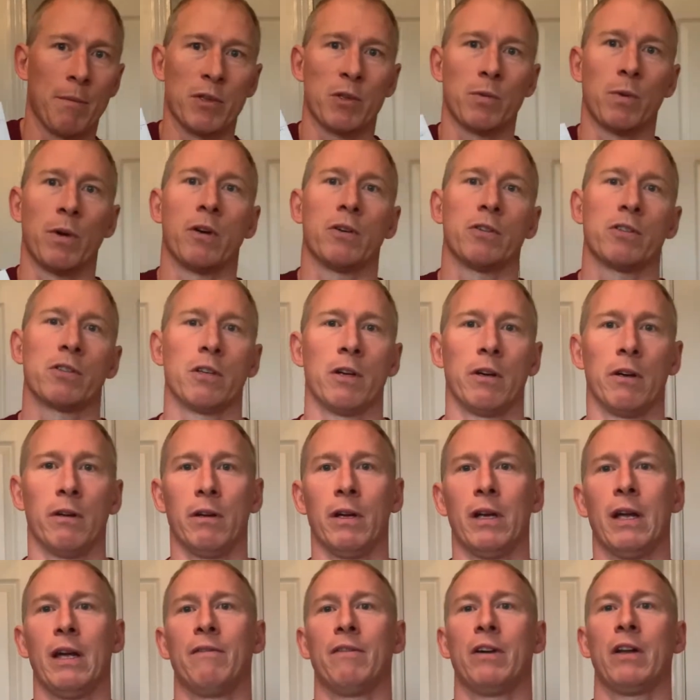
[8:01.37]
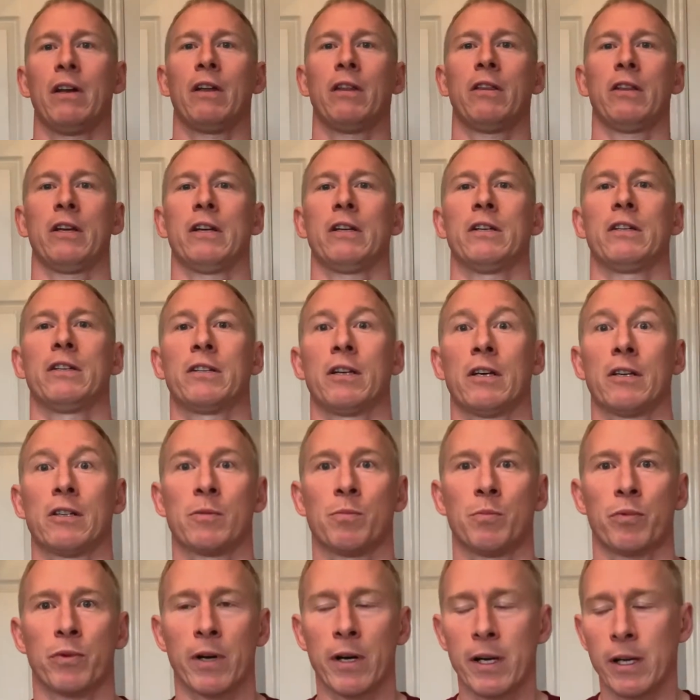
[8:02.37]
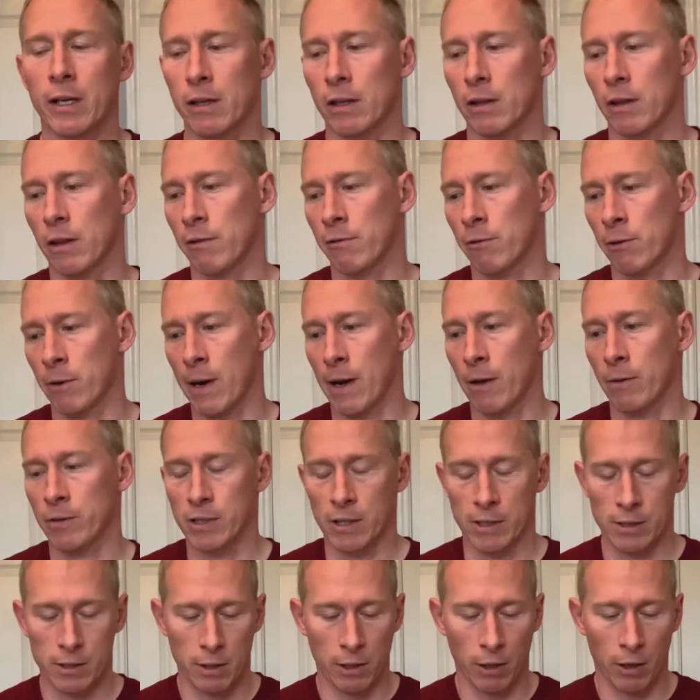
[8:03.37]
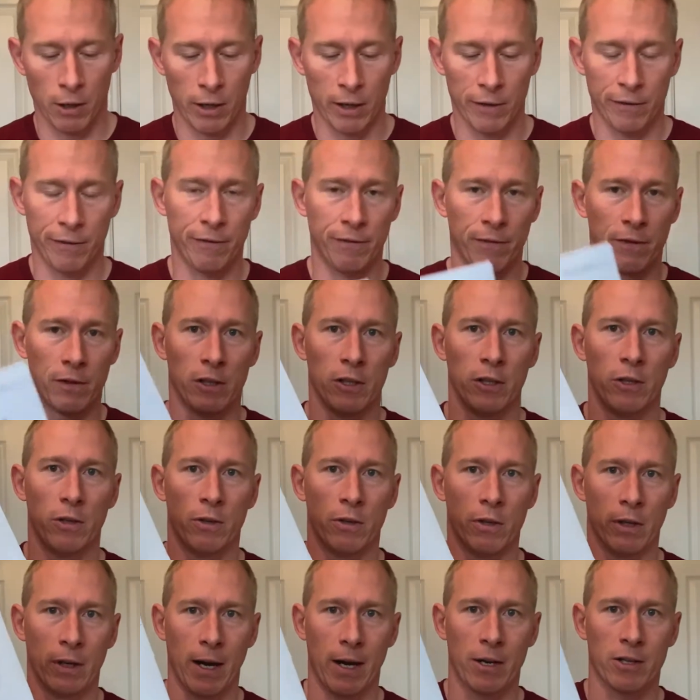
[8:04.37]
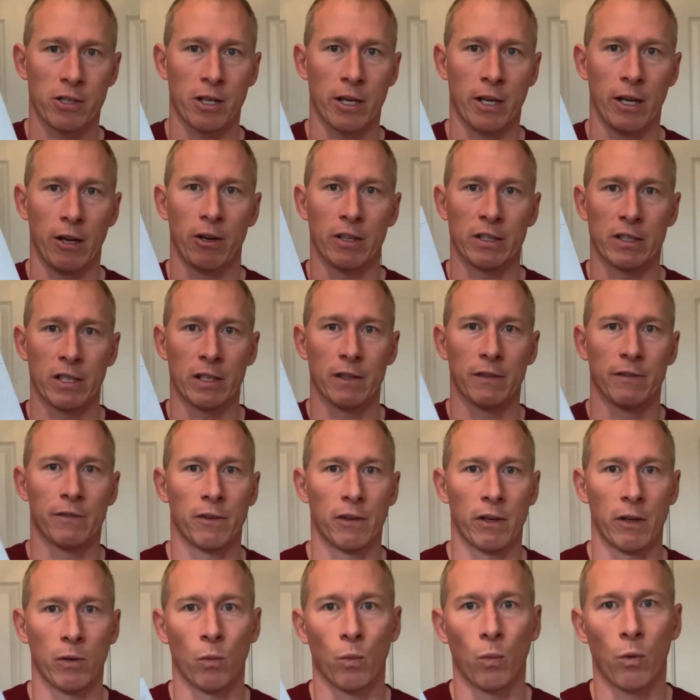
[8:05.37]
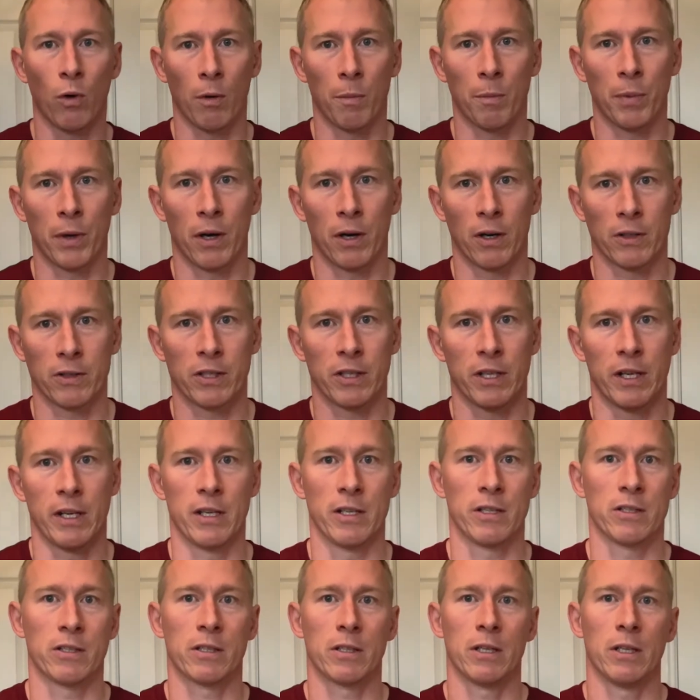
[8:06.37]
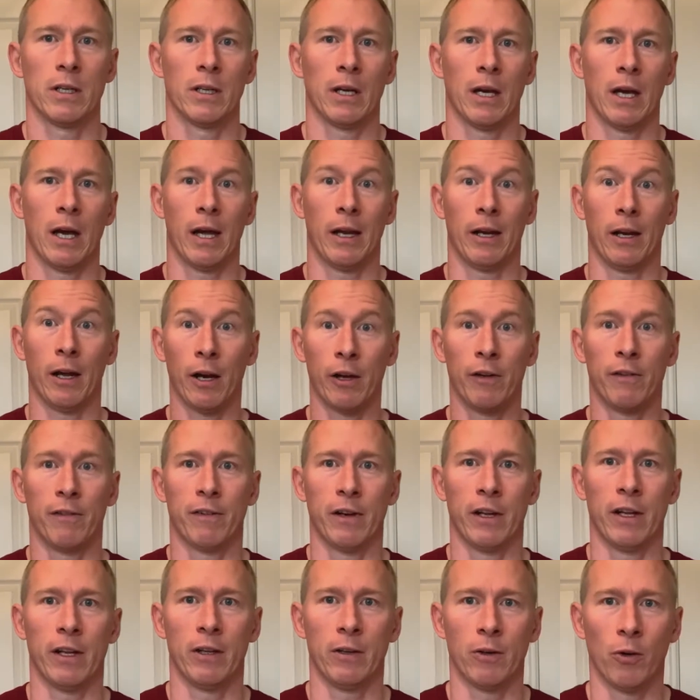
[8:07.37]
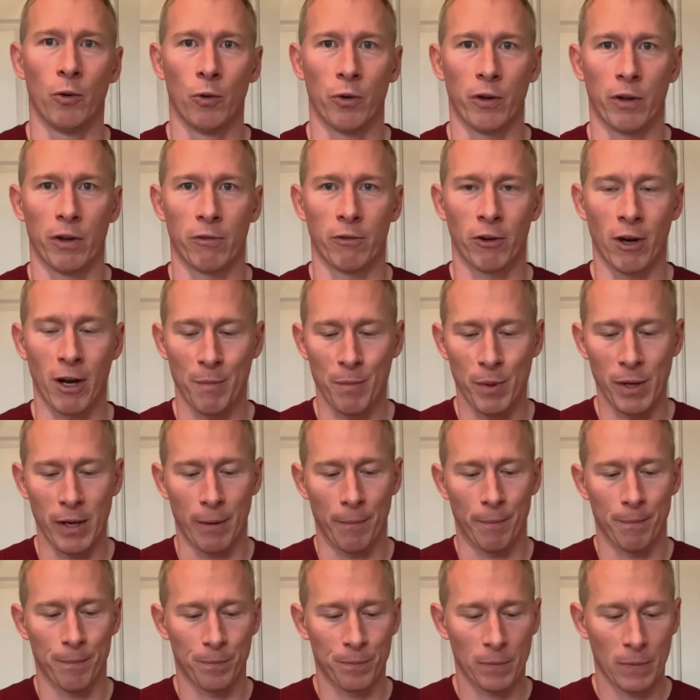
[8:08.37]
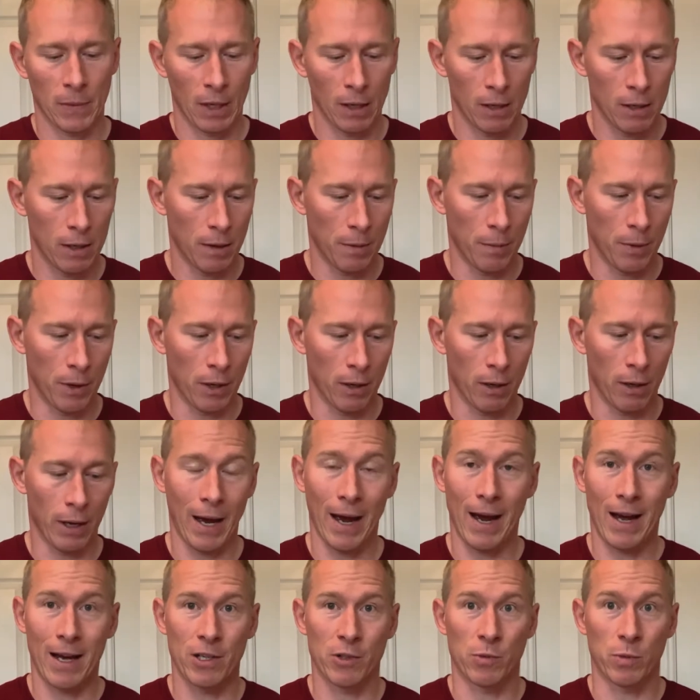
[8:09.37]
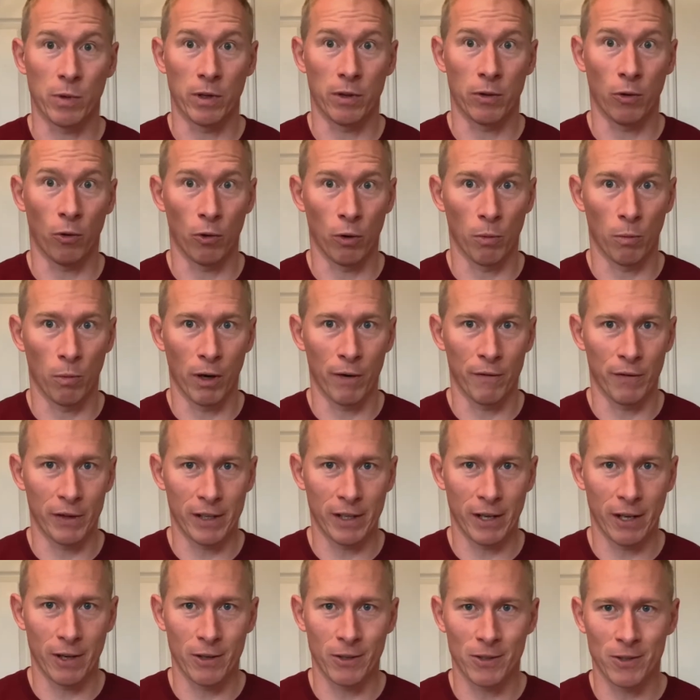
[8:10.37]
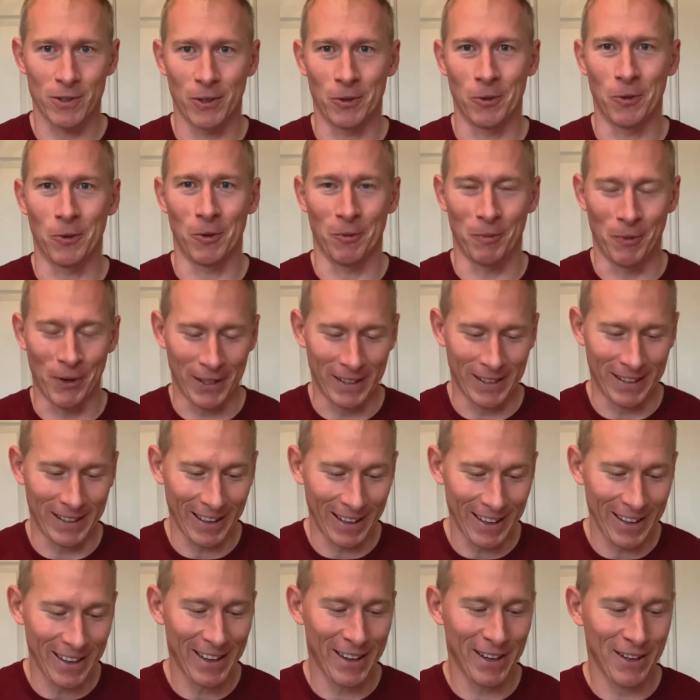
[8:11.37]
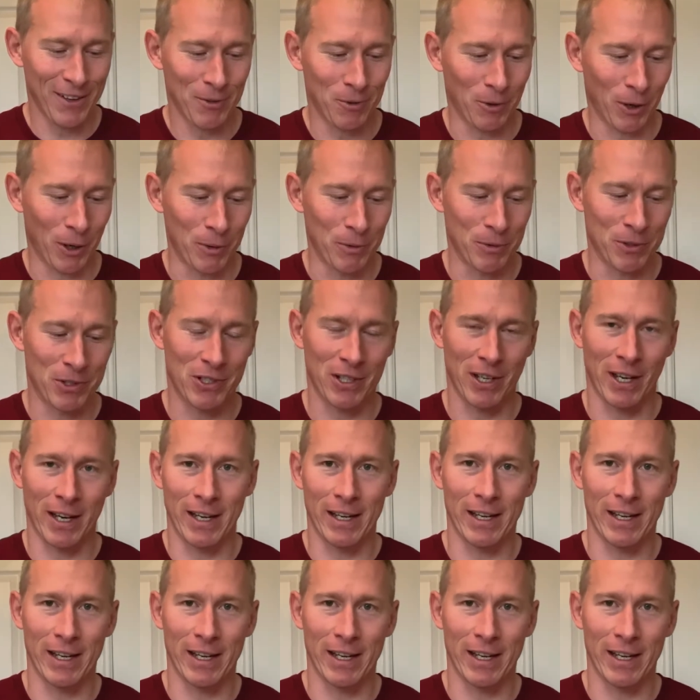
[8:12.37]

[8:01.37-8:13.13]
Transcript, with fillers: as well. So if anything does break throughout its life, you can actually identify what part it is and hopefully order the right bit. But as with all of my videos and all of my gear, what I would say